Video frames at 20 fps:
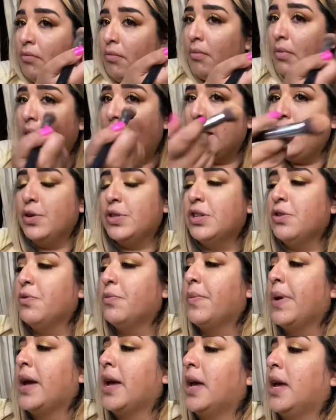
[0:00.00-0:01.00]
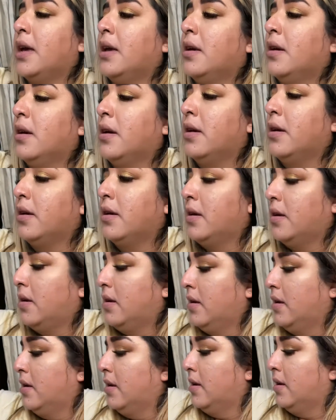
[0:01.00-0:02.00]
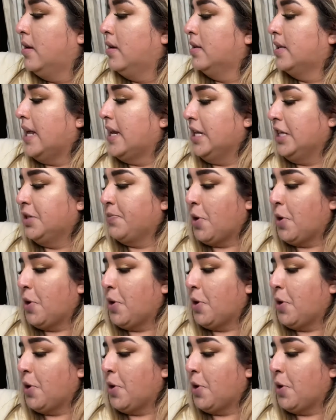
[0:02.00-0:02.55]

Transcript: I use it with my setting